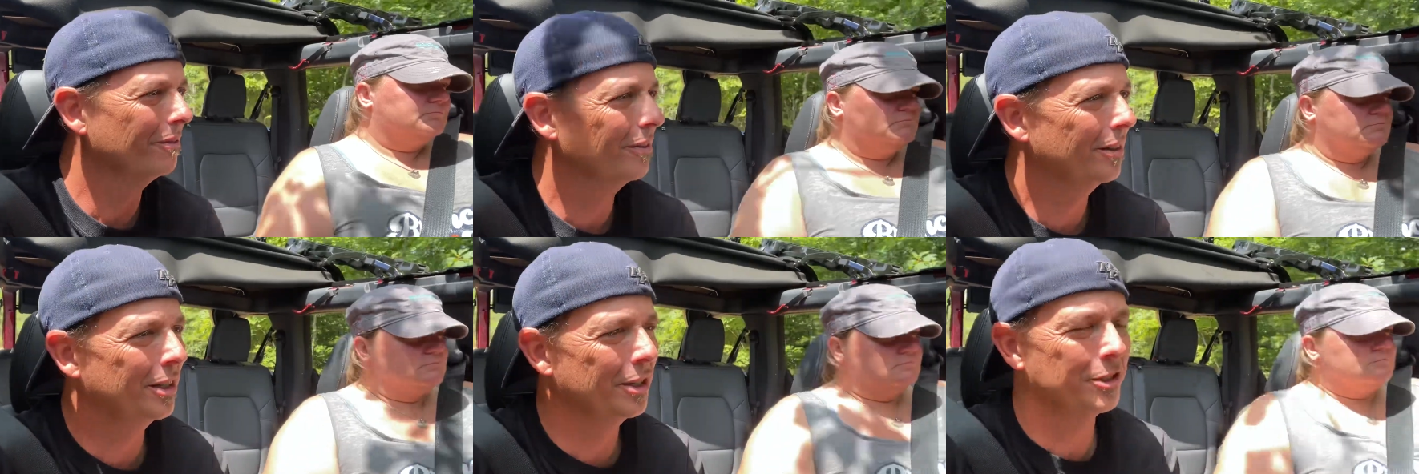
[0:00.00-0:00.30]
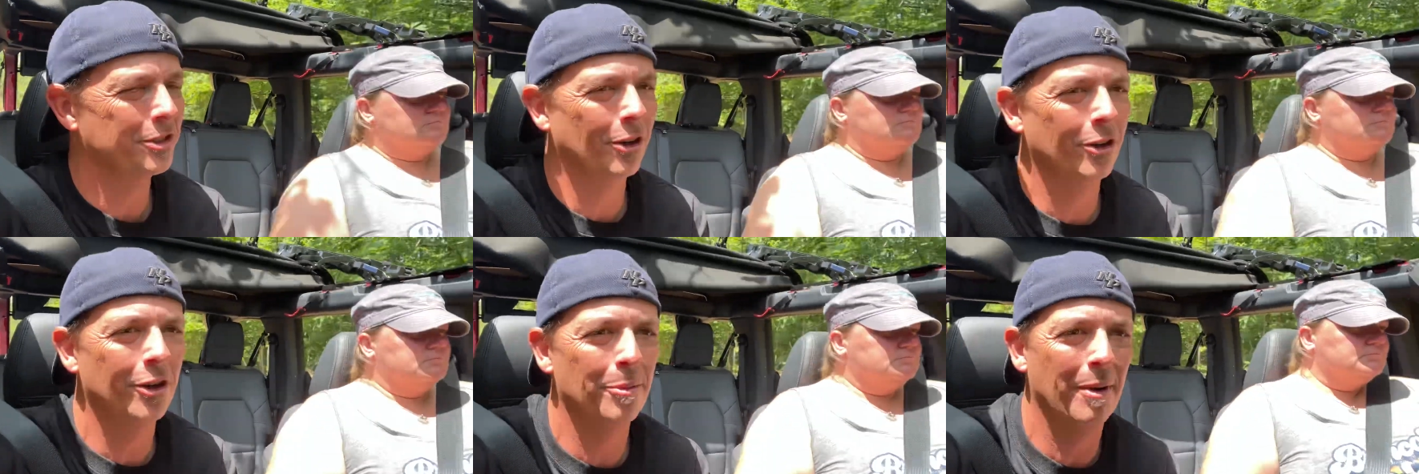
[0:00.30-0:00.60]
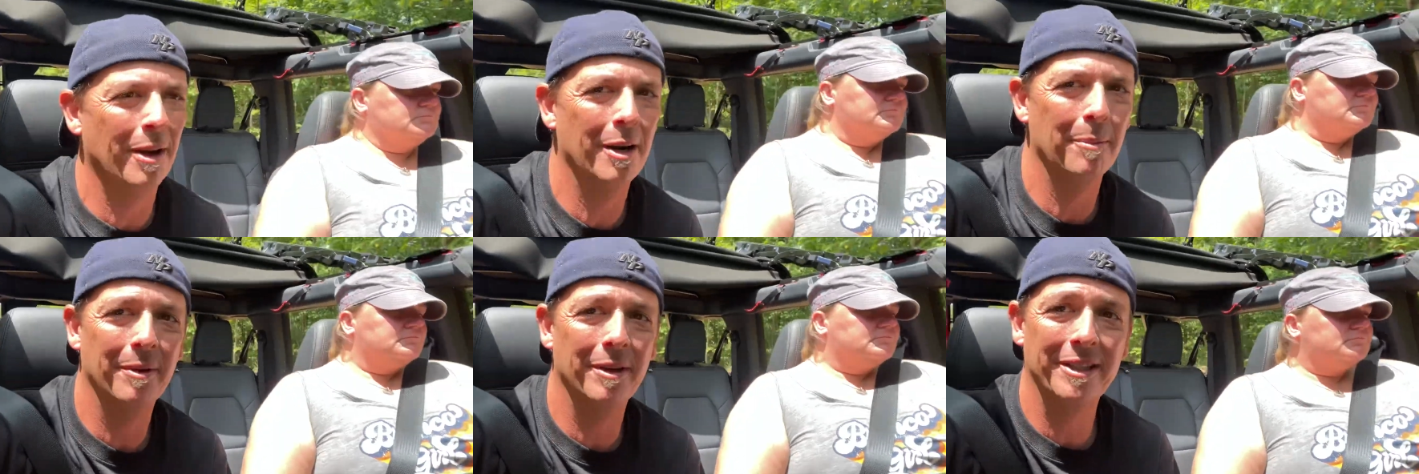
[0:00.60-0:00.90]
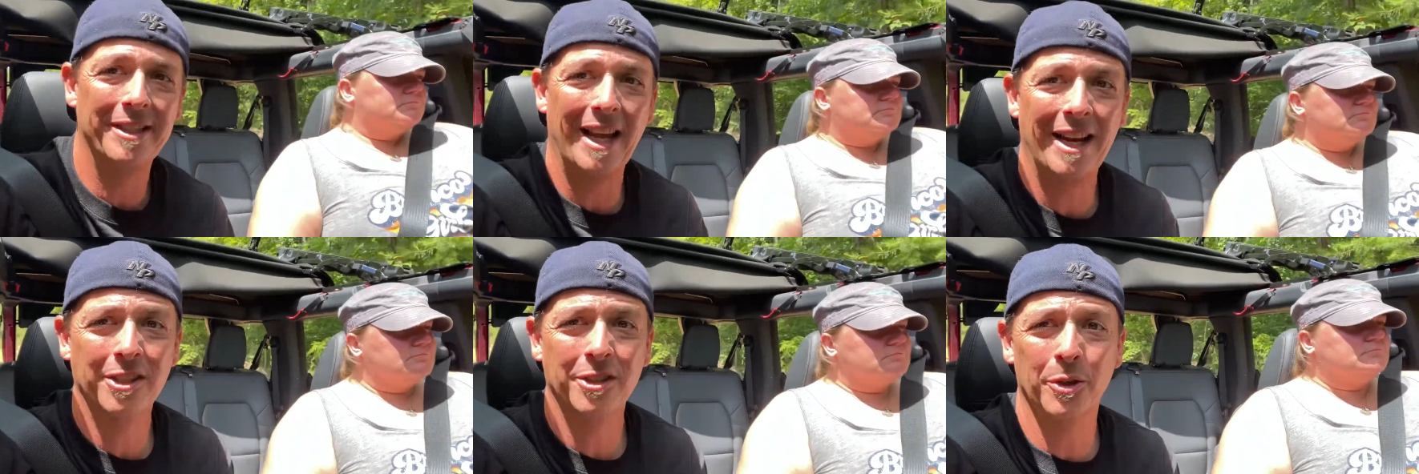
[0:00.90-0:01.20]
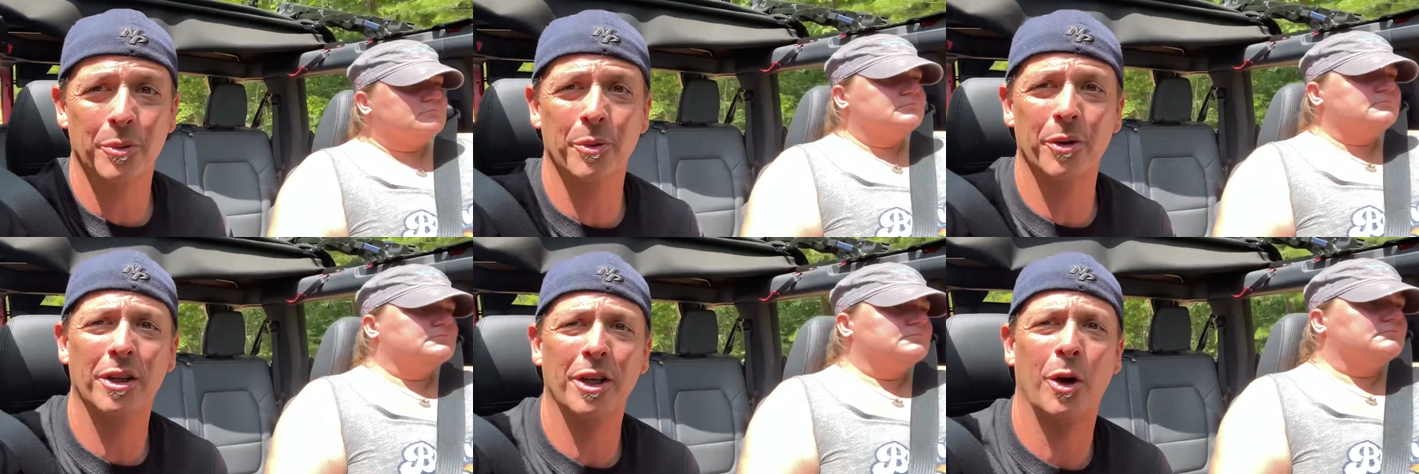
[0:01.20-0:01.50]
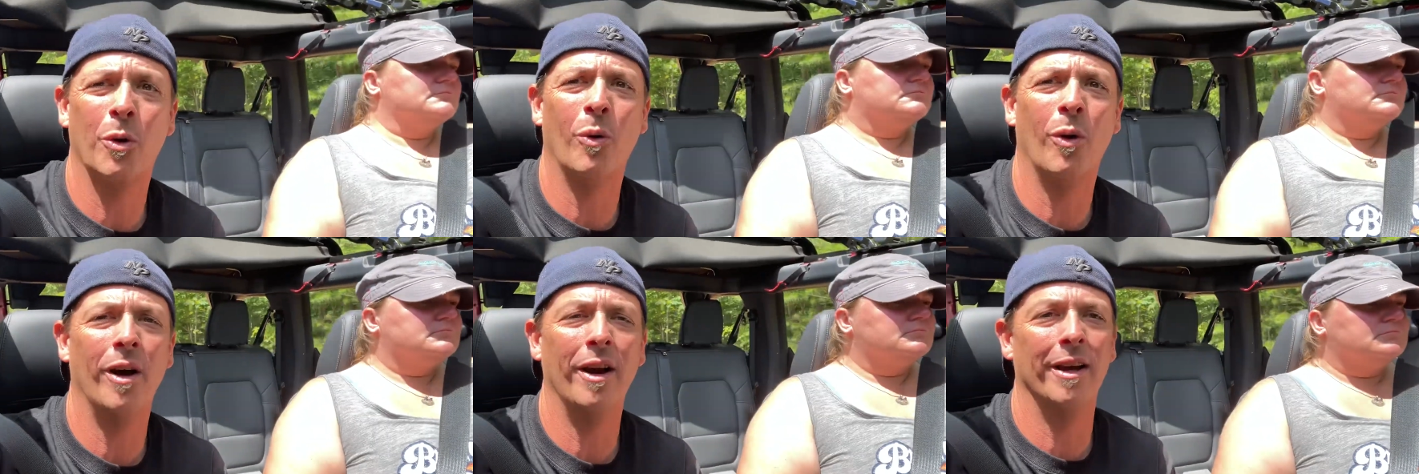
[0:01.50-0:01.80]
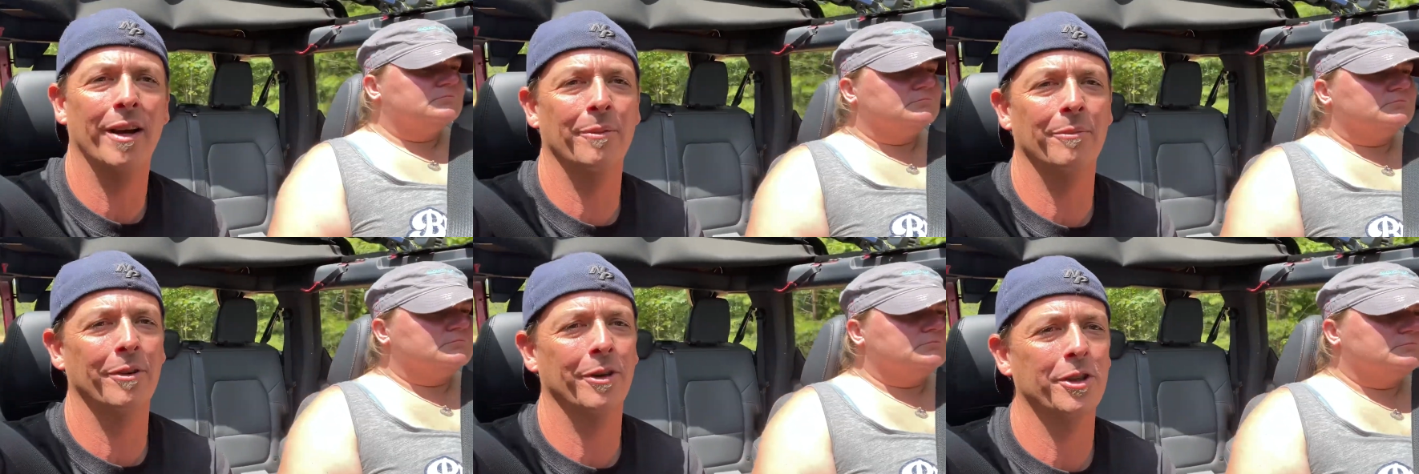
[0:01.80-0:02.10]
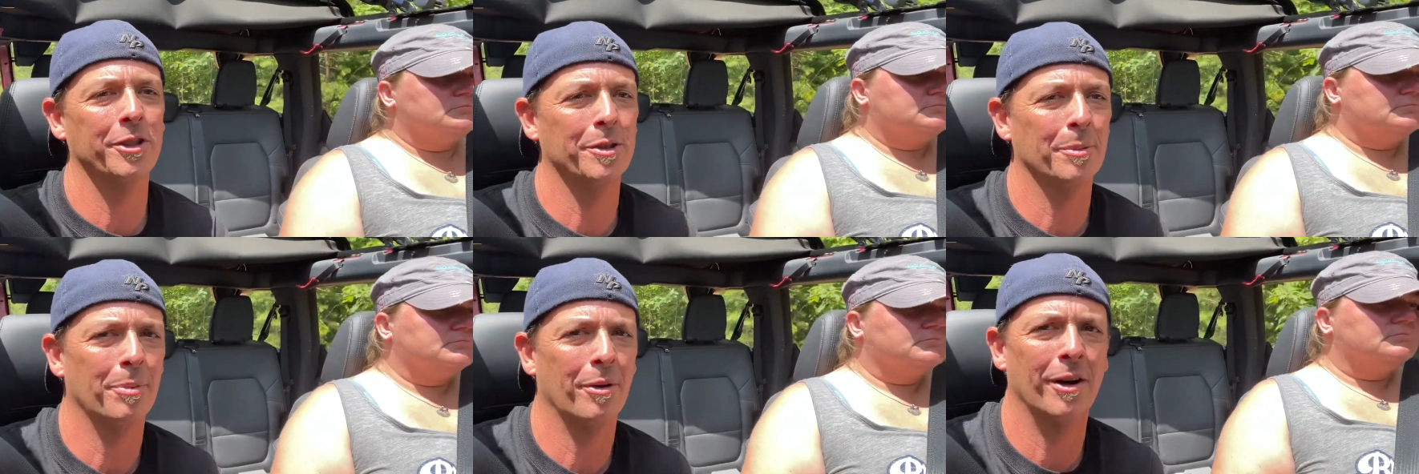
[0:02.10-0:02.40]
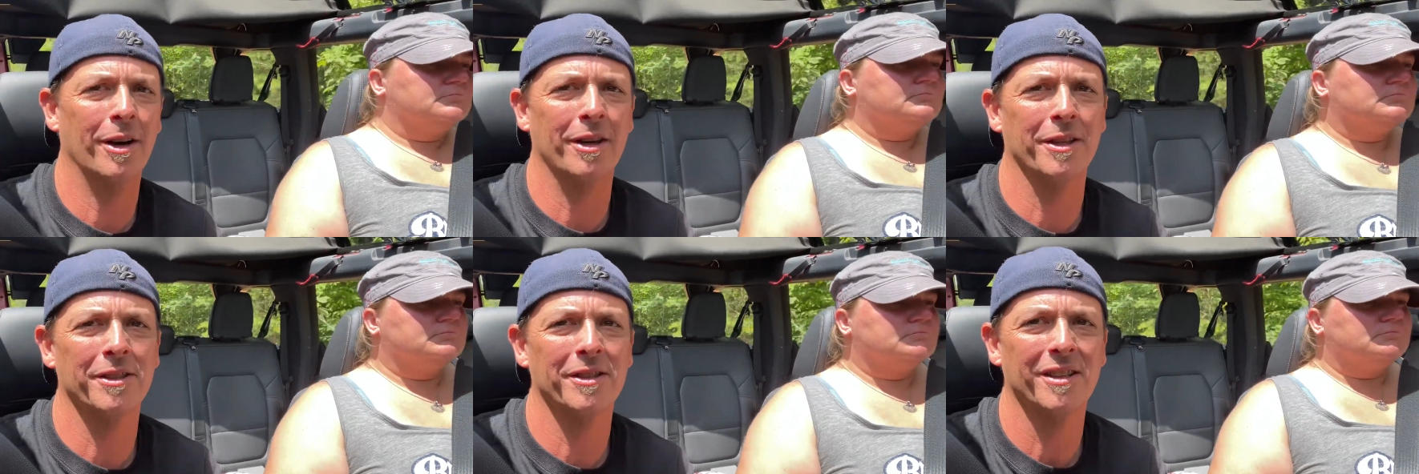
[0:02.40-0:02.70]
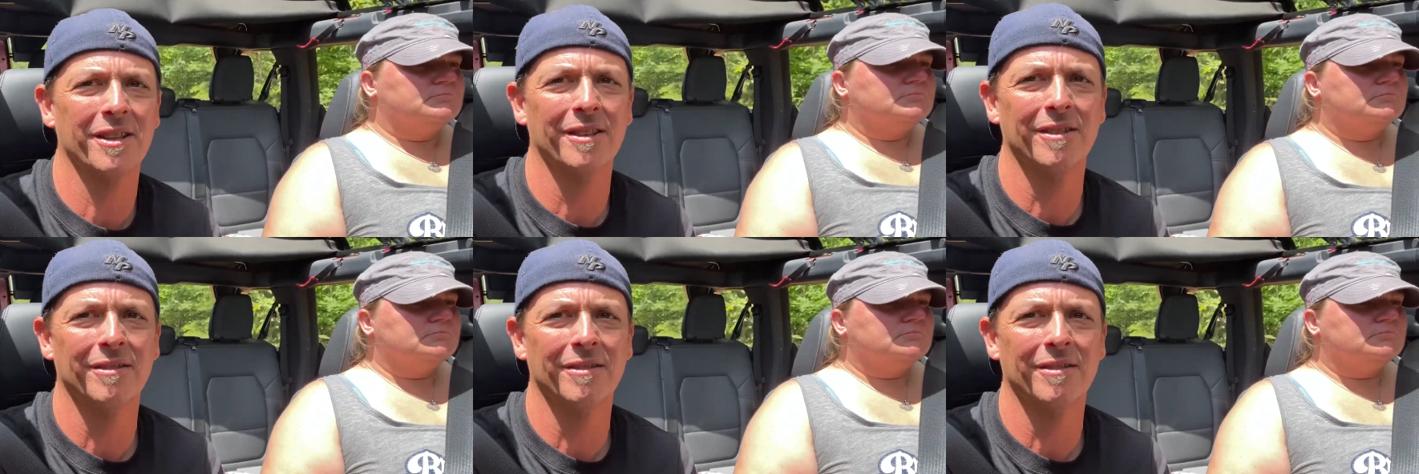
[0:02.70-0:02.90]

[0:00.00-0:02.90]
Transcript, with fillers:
Speaker 1: concerned about it. But it's actually really quiet. I'm very surprised.